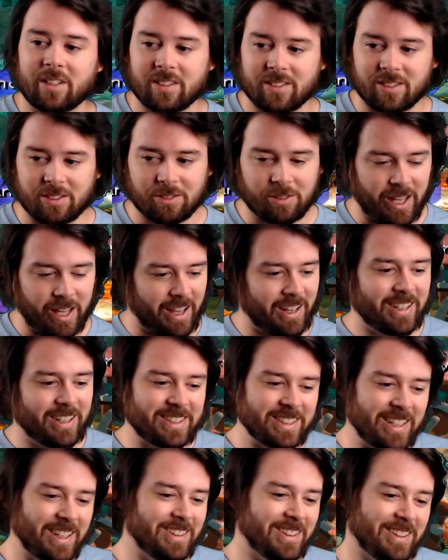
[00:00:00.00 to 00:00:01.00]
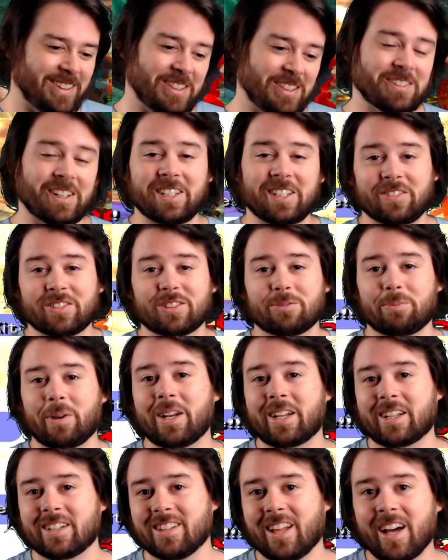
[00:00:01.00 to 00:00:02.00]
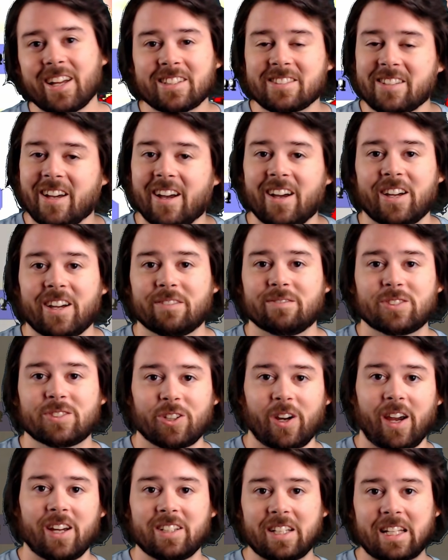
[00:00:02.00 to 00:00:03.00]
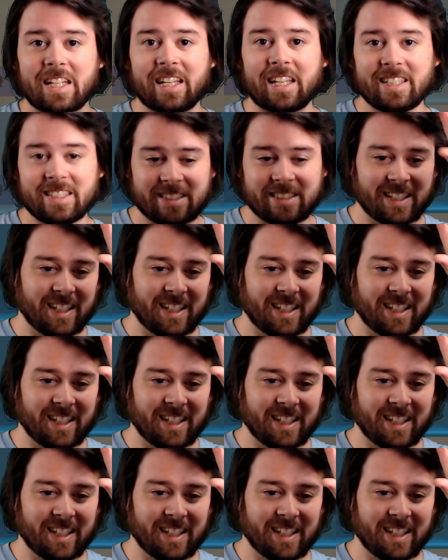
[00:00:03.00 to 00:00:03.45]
is you end up spending a lot of time trying to get